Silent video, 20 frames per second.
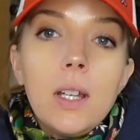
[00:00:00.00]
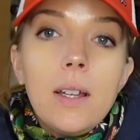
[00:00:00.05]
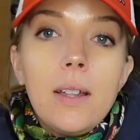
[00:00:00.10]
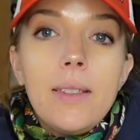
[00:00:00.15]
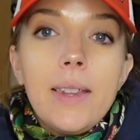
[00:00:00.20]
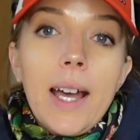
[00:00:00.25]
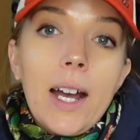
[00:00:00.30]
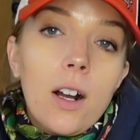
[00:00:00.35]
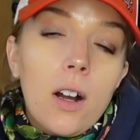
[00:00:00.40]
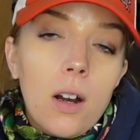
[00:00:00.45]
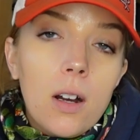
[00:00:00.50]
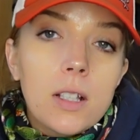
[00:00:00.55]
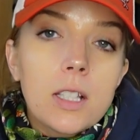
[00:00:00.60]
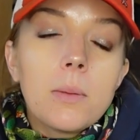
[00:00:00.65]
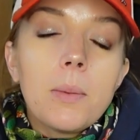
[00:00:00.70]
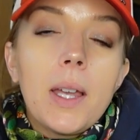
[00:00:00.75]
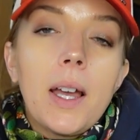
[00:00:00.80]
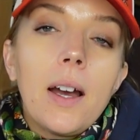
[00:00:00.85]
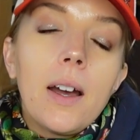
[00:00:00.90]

and that cost me